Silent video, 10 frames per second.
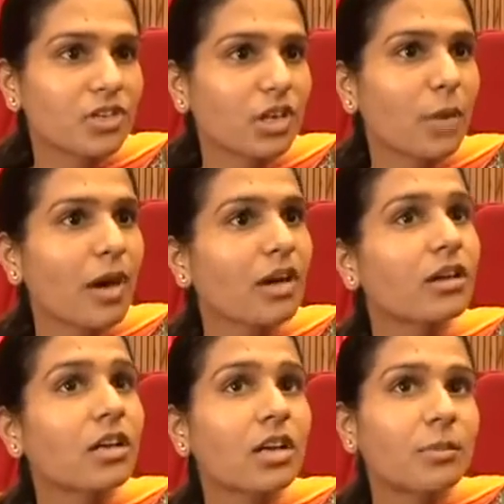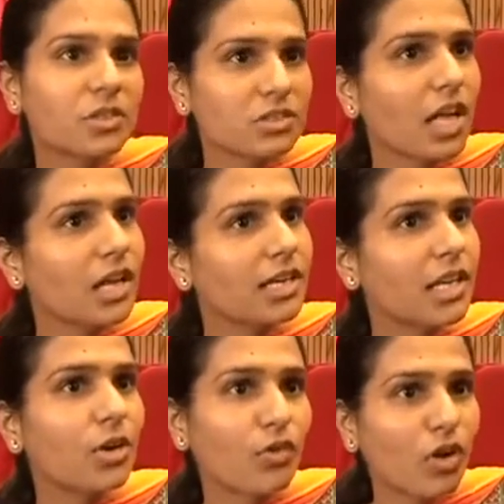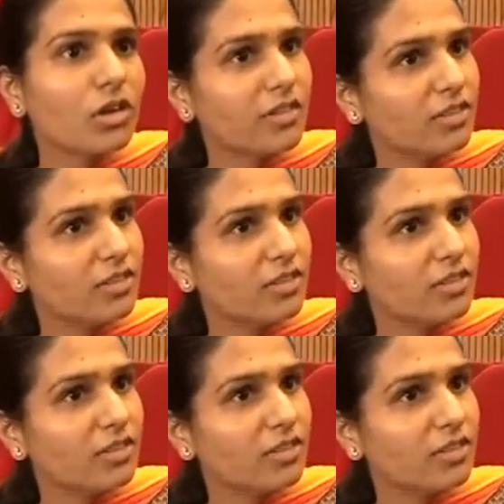brushing up our personality and overall